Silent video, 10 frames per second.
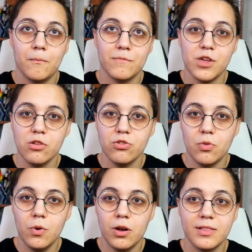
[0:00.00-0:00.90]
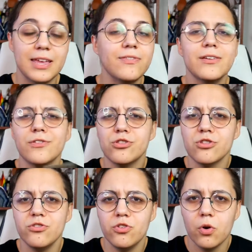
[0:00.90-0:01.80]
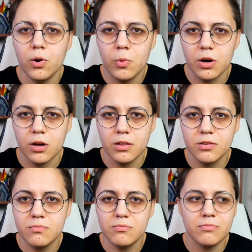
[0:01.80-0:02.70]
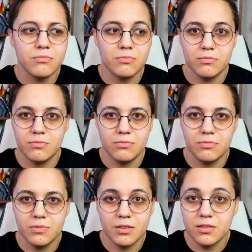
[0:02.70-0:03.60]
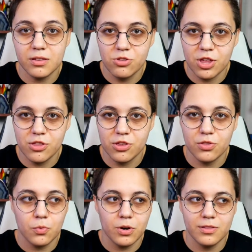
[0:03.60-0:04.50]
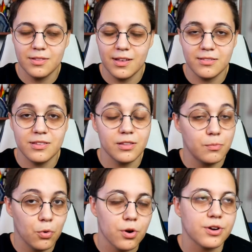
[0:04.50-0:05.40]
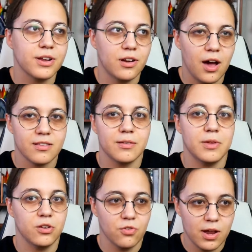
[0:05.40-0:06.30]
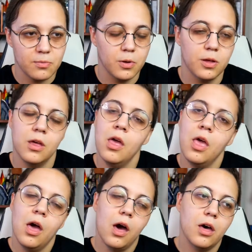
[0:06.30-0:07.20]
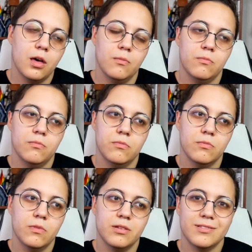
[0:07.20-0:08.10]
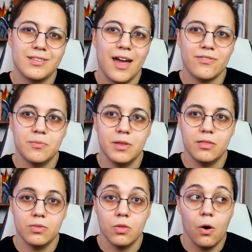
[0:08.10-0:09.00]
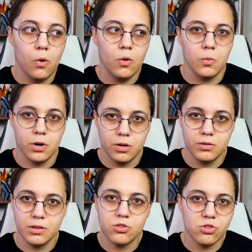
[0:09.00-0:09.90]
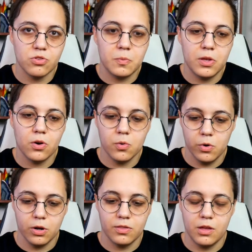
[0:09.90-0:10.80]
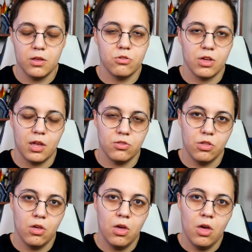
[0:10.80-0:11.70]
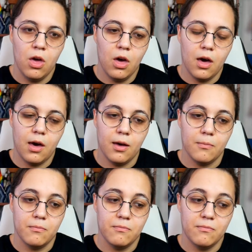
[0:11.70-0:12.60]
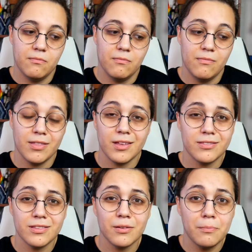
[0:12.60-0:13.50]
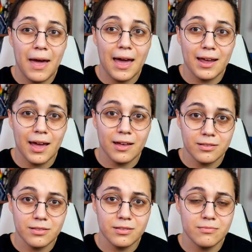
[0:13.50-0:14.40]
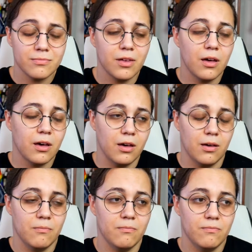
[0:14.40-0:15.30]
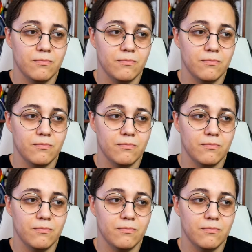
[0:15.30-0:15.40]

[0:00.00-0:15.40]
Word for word: change the world, even if it's just your world. That's still changing the world, and that's still important and awesome and incredible. Um, it doesn't have to be the whole world, it can just be your world that you change. Um, and that's still badass. Um,